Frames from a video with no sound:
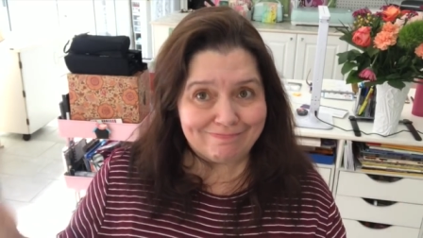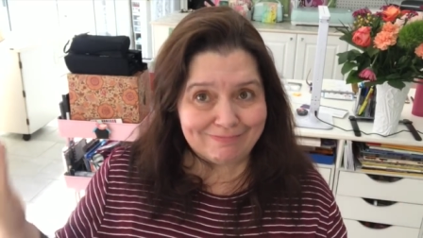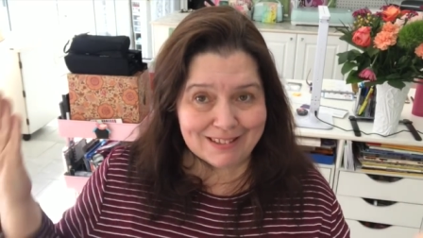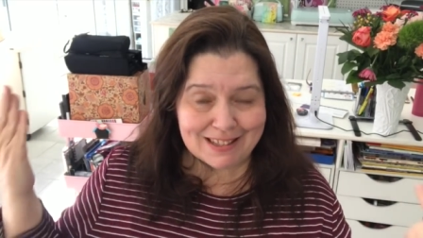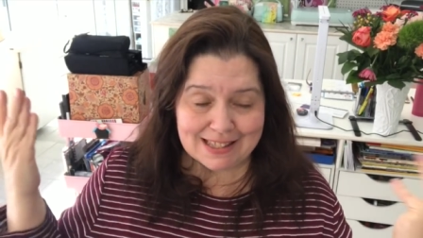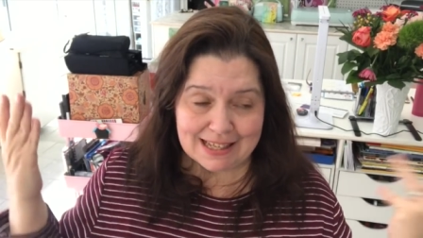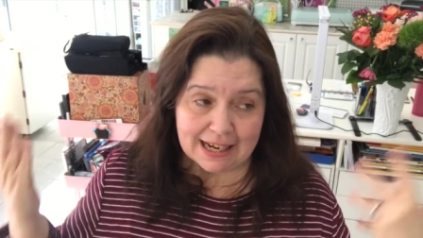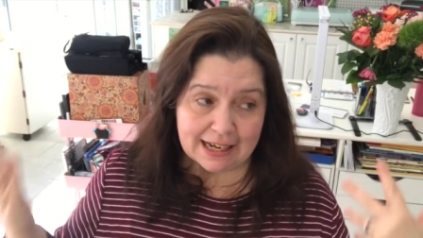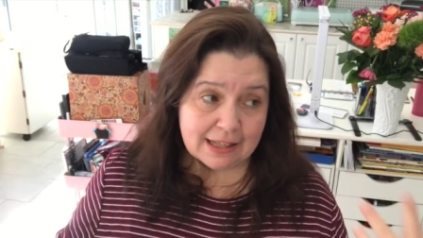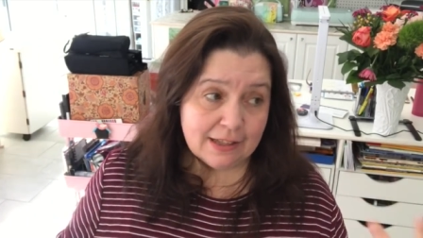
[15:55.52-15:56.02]

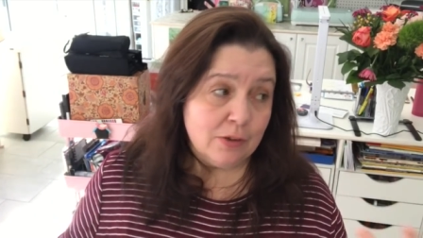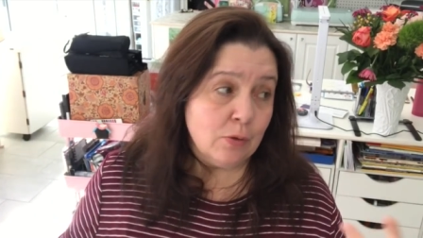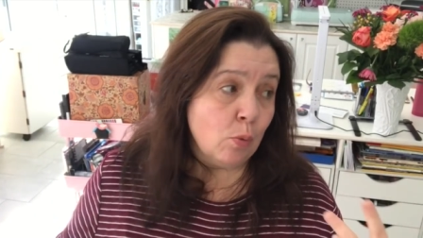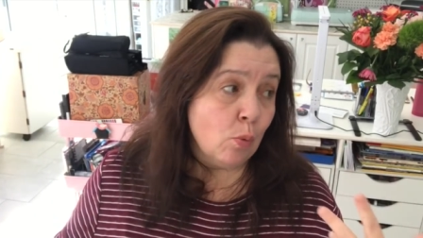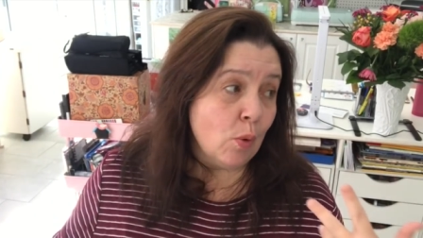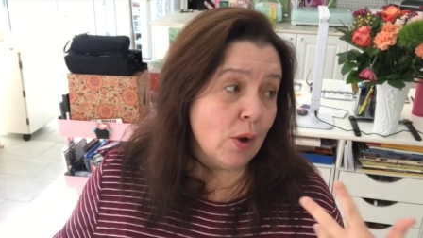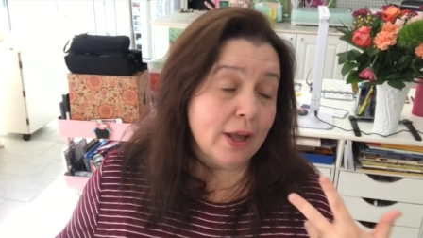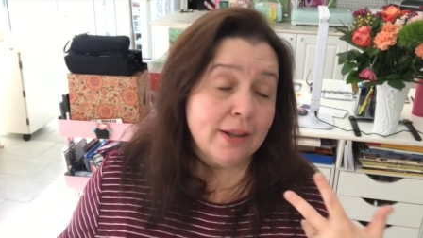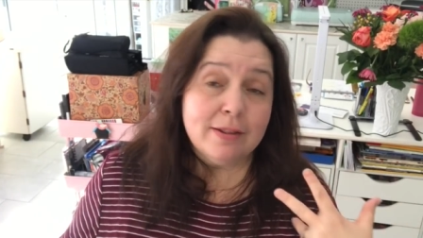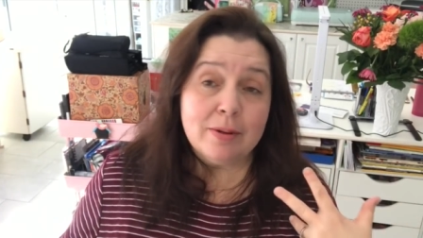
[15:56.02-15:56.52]
exactly
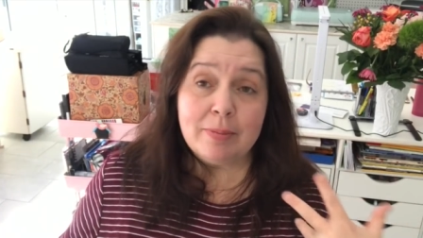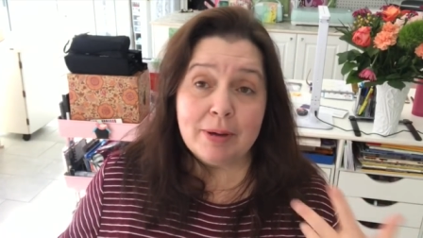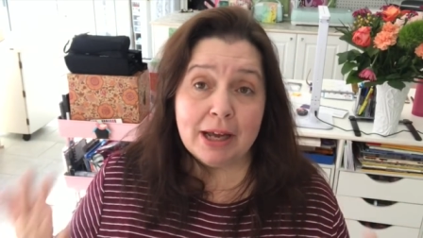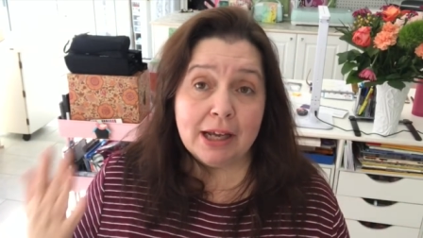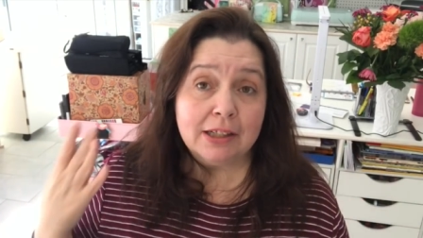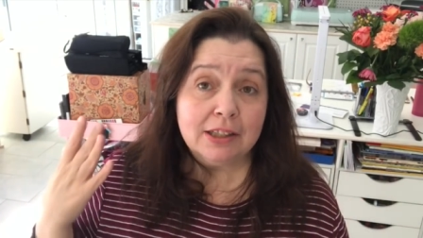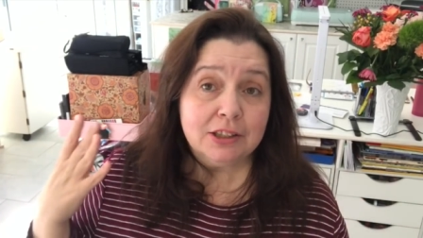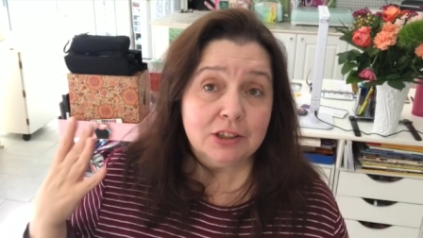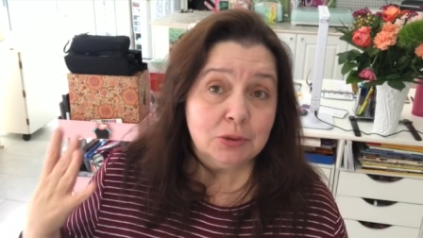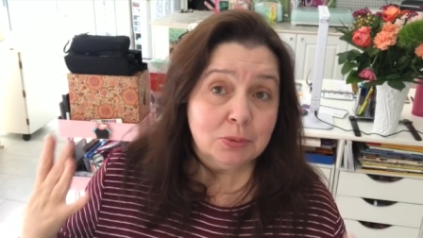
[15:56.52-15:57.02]
when the
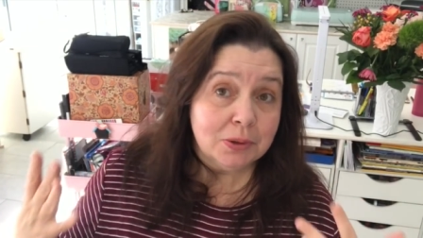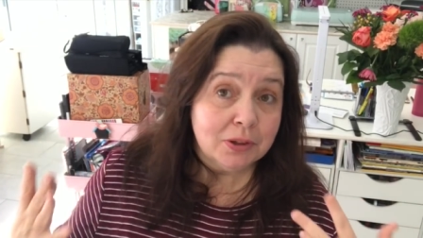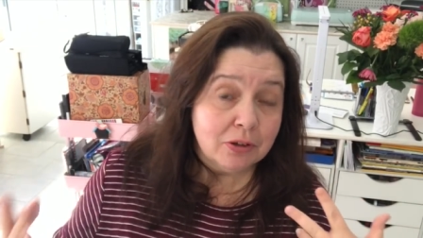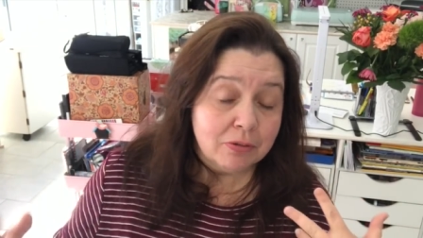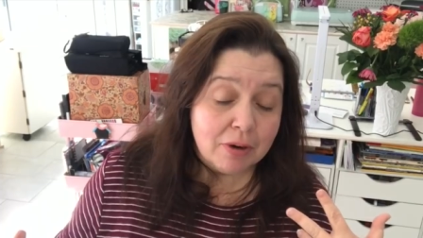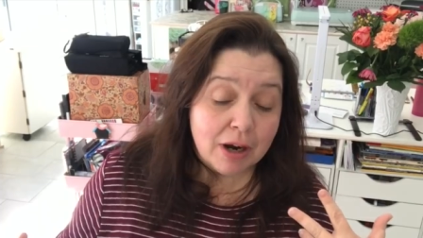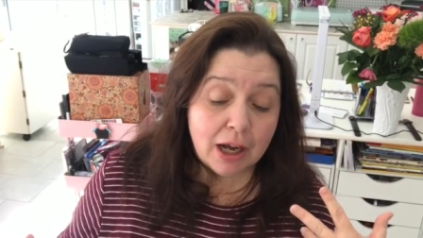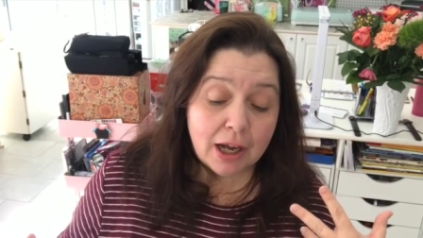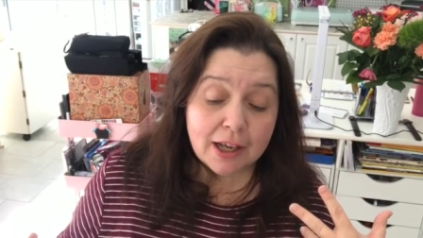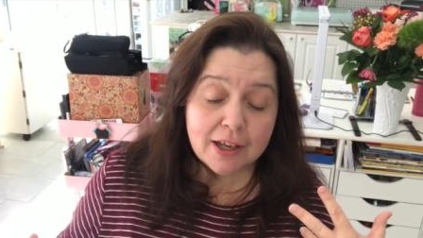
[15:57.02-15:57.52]
package will
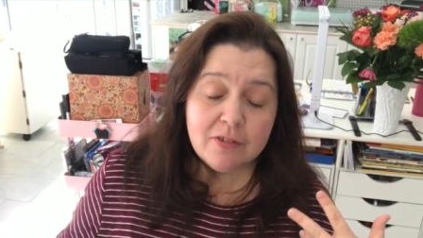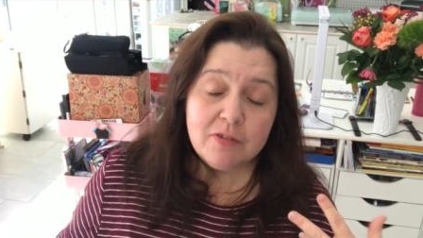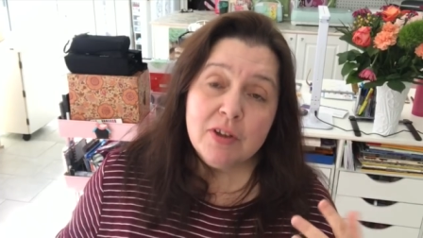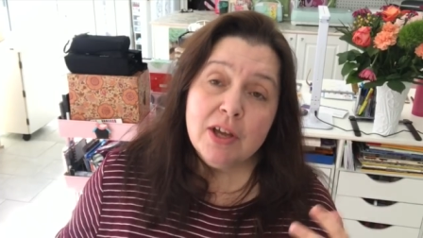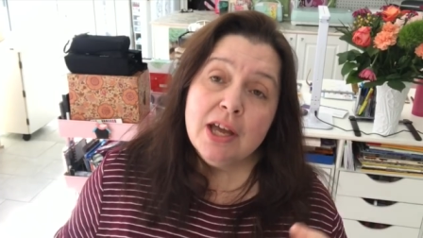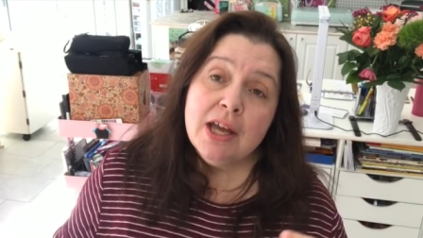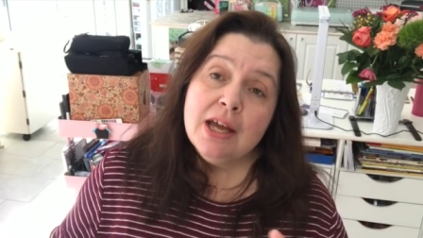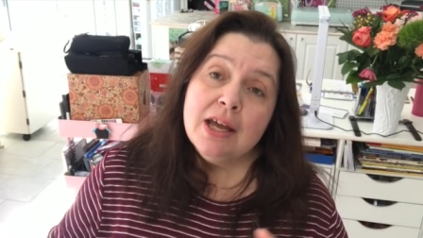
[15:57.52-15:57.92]
arrive,